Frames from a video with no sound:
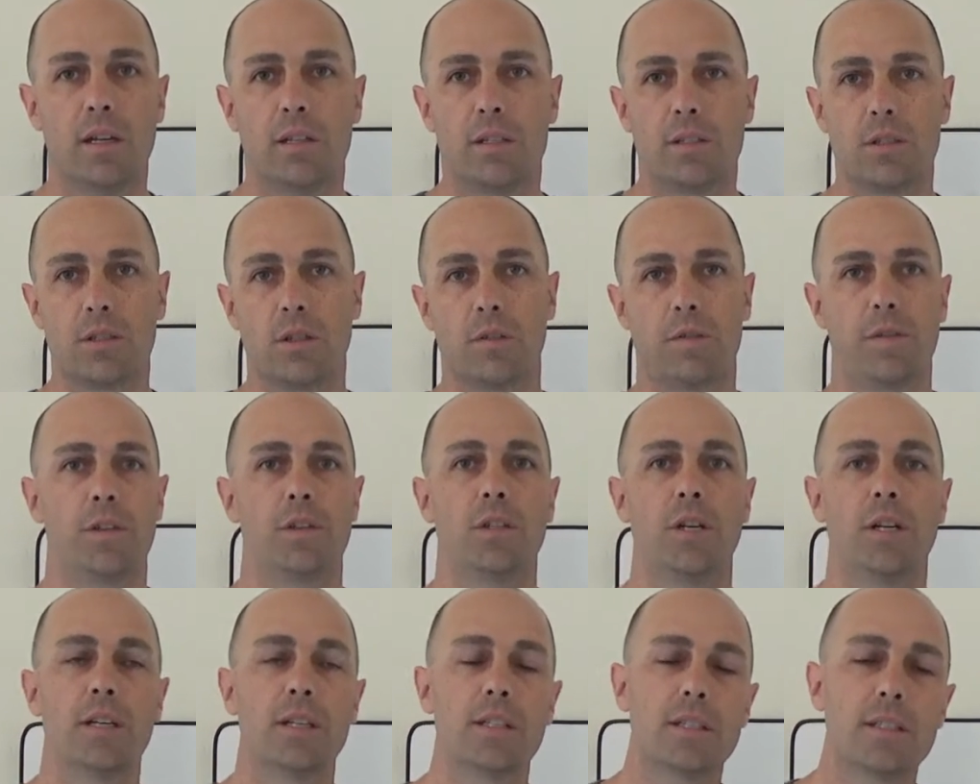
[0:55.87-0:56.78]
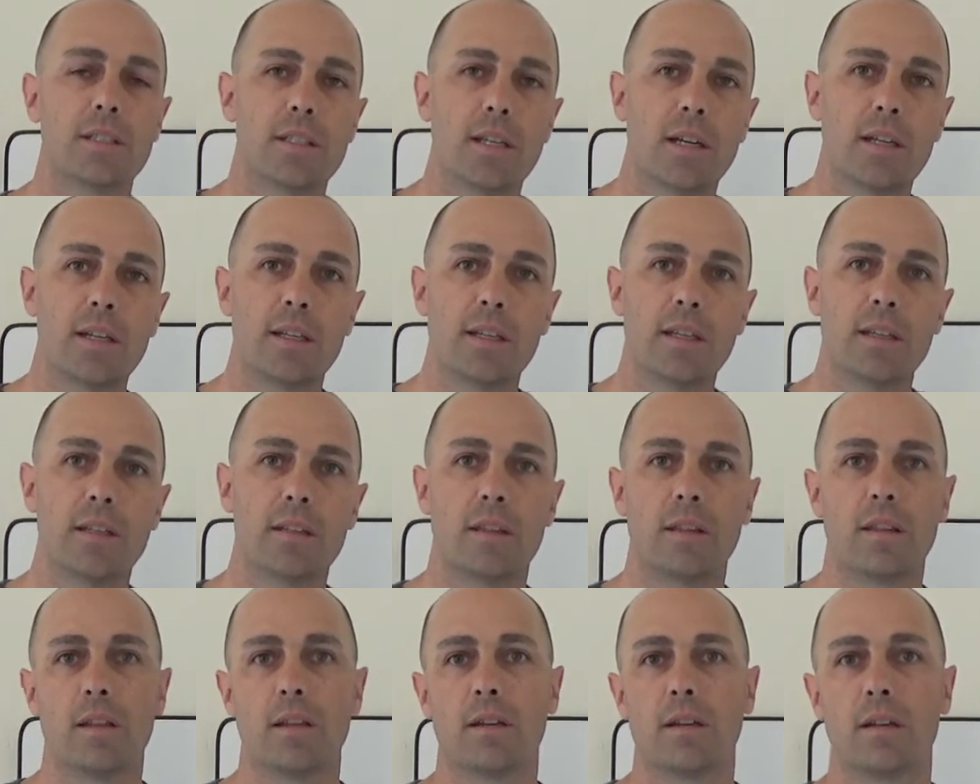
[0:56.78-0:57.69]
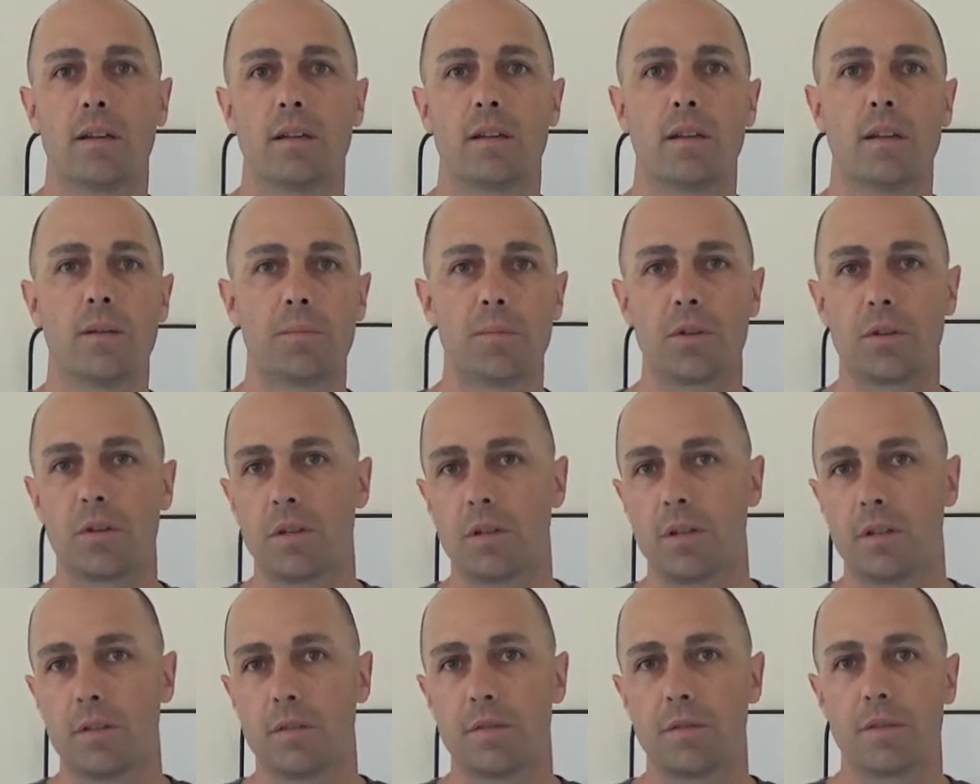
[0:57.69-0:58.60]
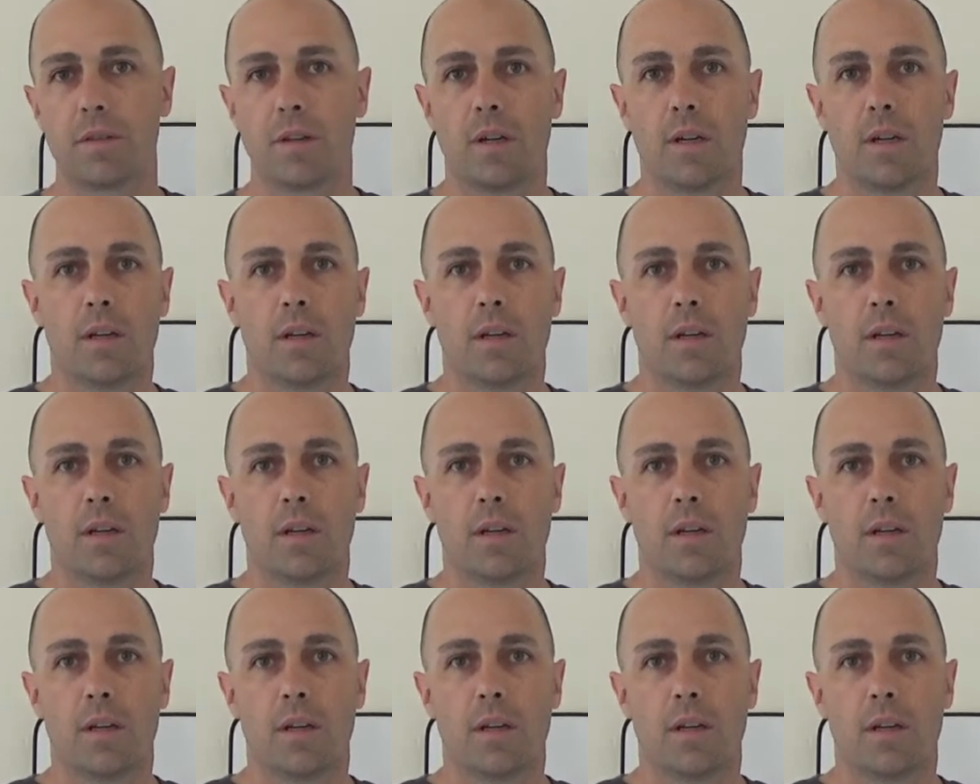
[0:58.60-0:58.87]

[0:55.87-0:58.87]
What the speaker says: So if you're trying to study the number of